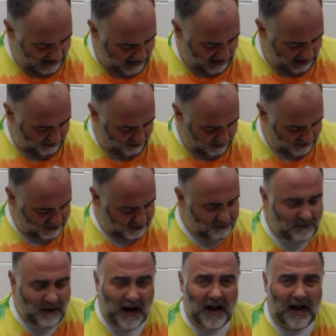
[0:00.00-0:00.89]
I
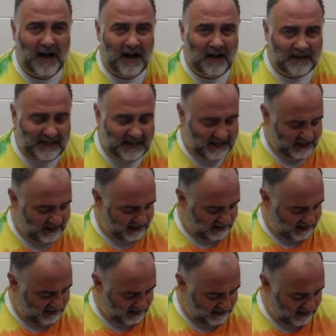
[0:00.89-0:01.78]
was
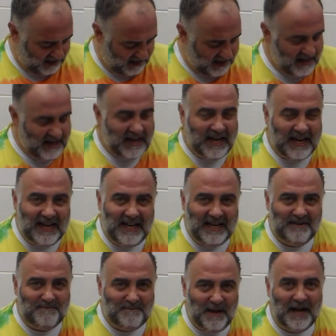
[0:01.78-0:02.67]
rocking
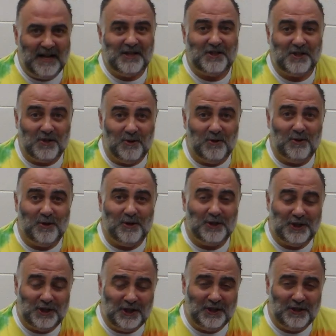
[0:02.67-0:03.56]
in my
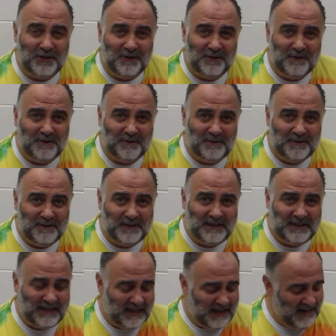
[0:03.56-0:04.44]
school
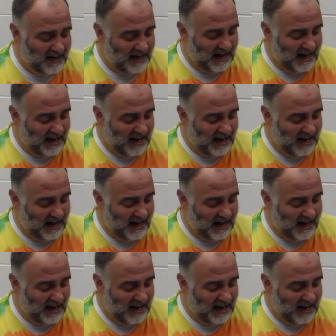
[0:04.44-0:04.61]
shoes.